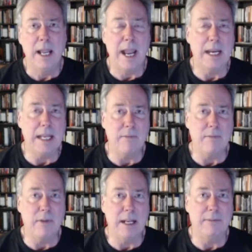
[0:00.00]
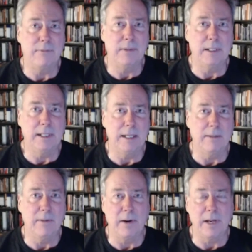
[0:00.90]
And even if in a
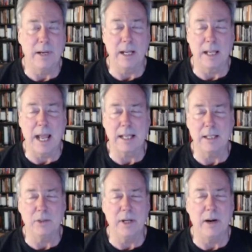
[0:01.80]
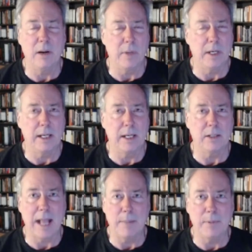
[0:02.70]
very unlikely scenario, but it does
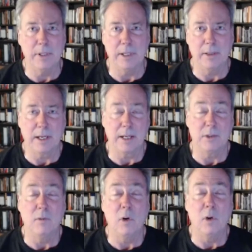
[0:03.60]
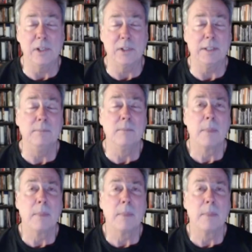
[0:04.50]
happen, and I think I should voice it,